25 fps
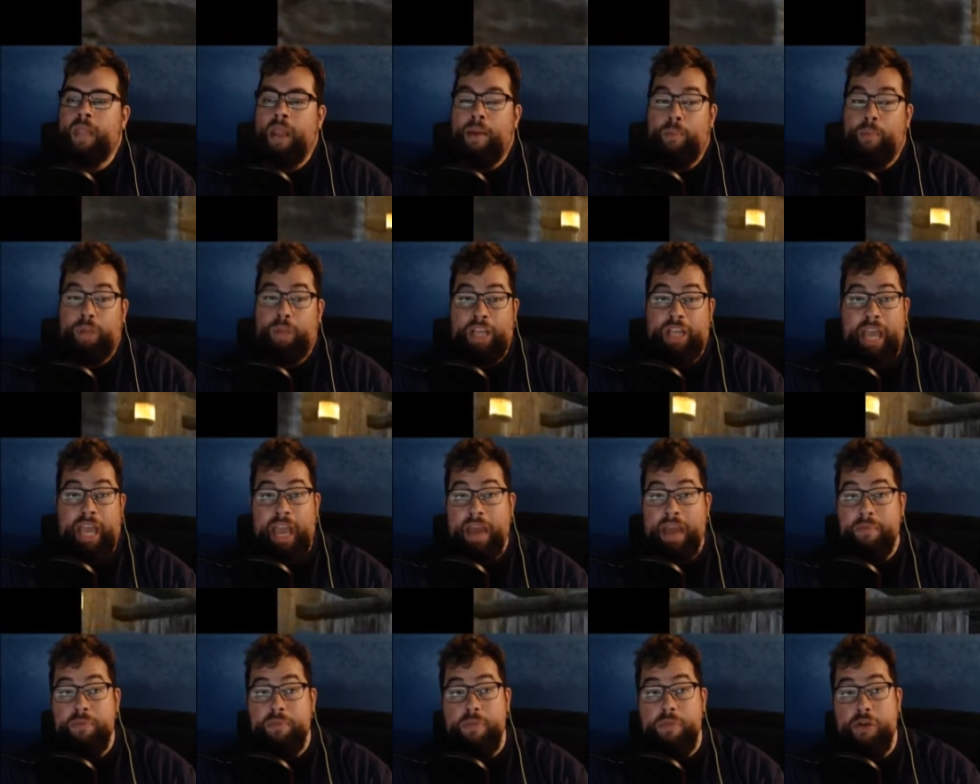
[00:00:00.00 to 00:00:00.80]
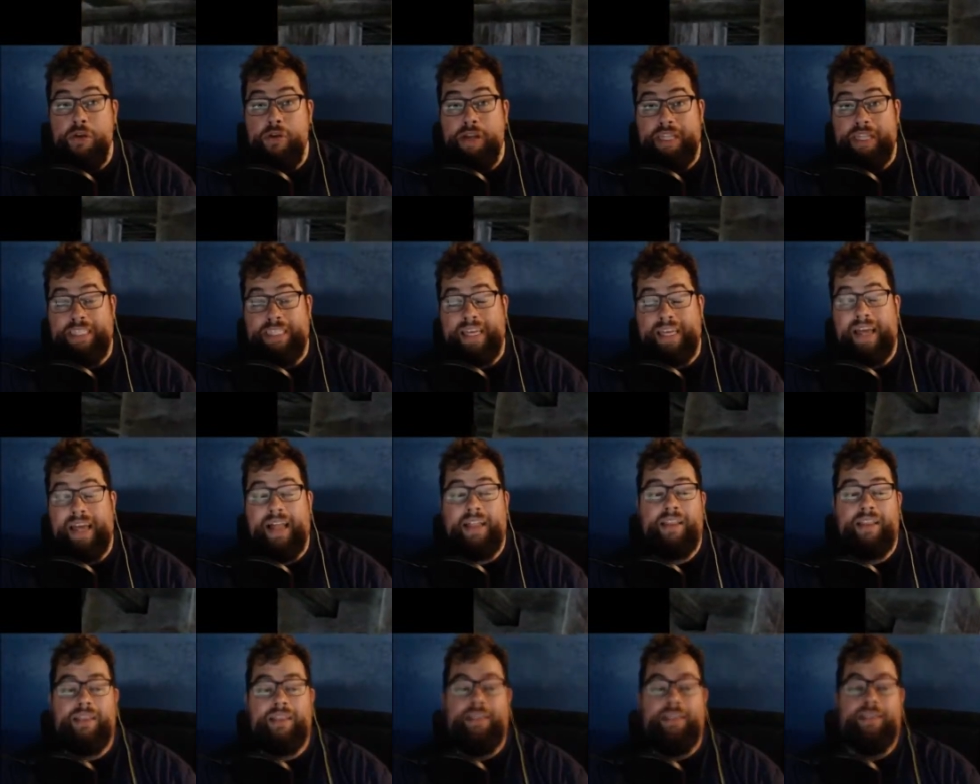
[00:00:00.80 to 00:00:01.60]
But the game, you can
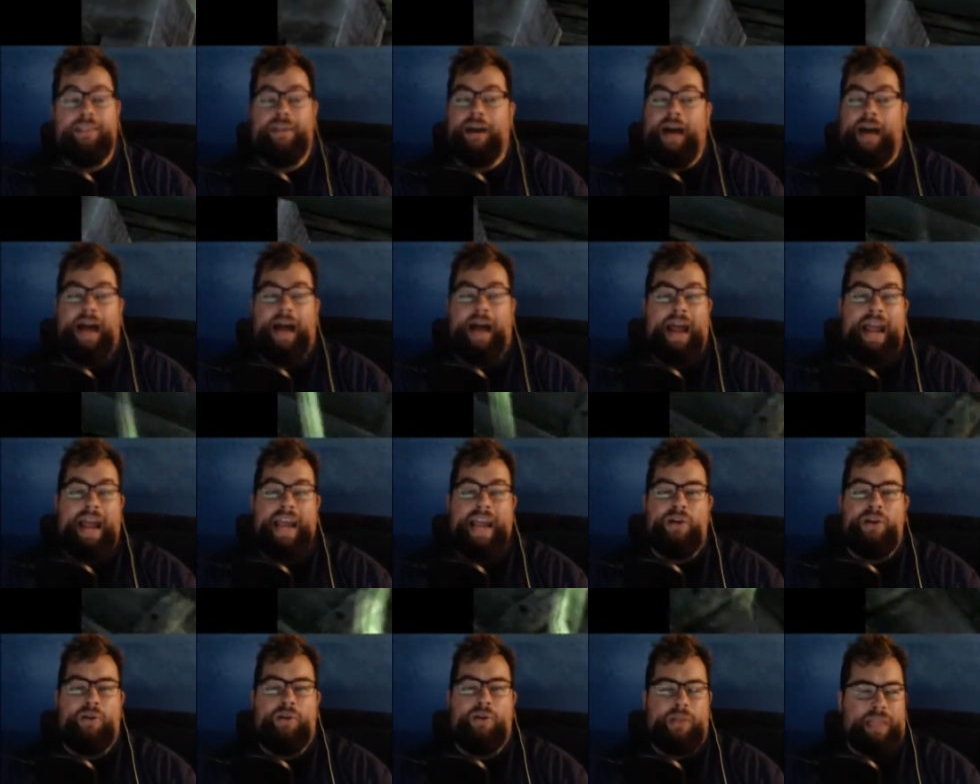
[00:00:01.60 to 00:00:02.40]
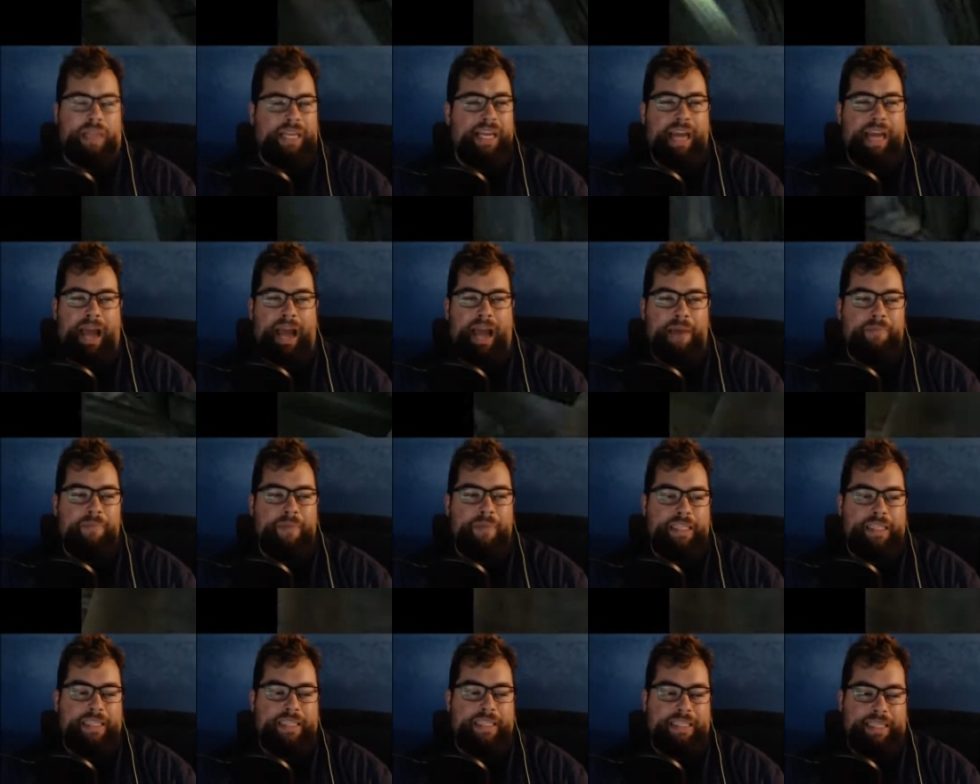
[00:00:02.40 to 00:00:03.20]
tell, I don't think I'm
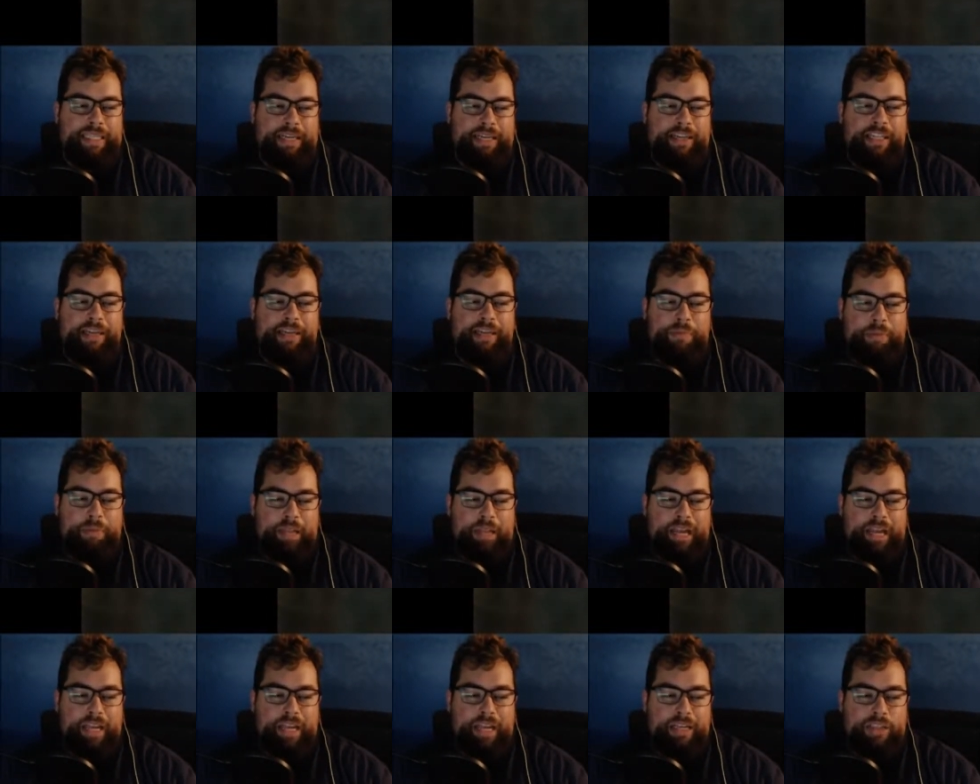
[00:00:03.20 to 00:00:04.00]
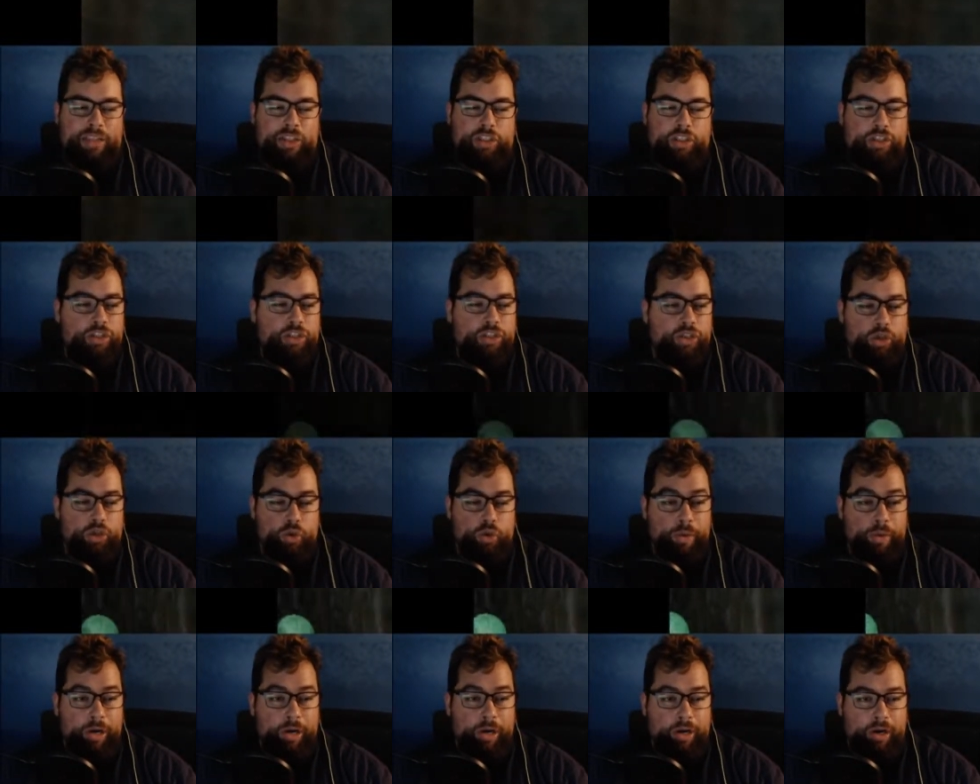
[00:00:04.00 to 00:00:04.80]
necessarily playing
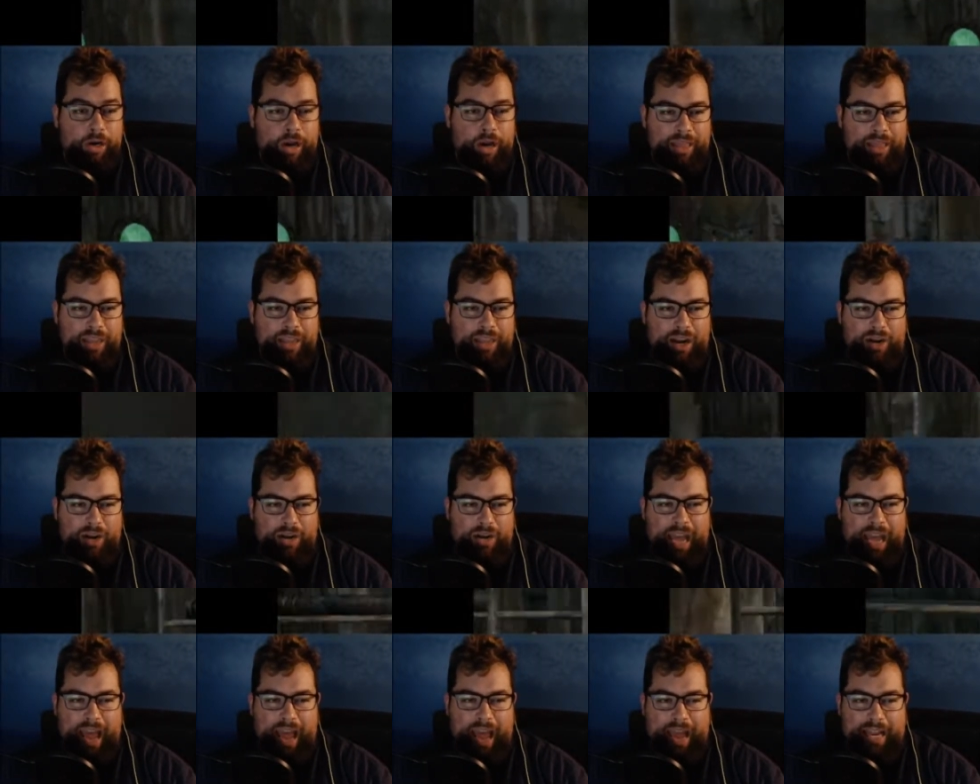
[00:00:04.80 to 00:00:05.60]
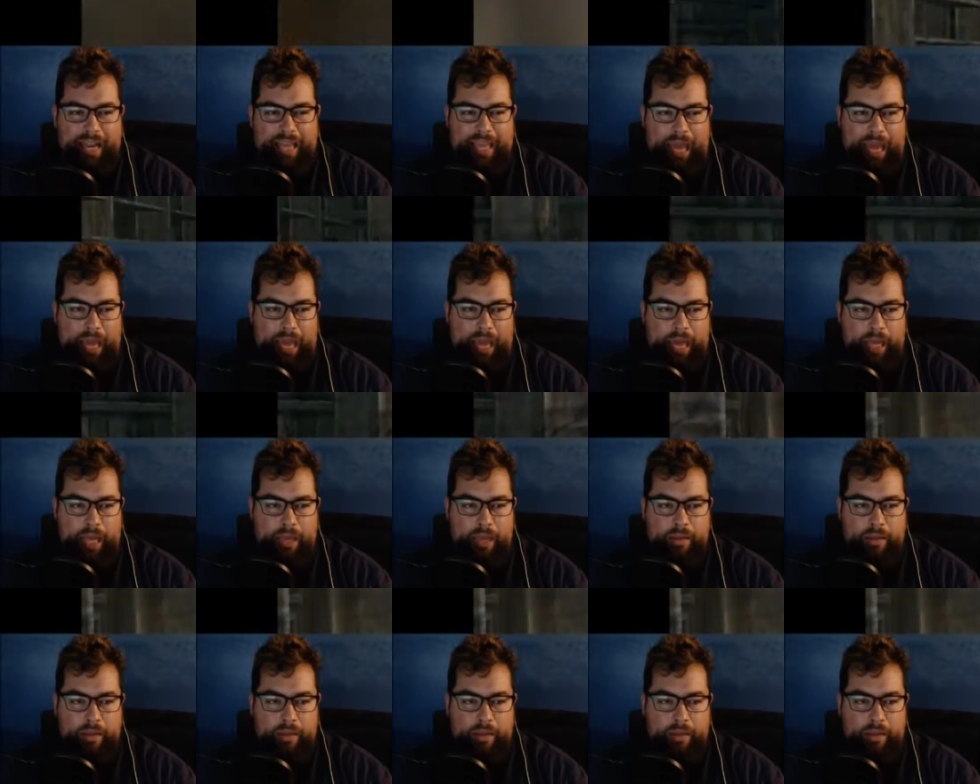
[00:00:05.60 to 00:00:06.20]
stupider. I thought I already had King.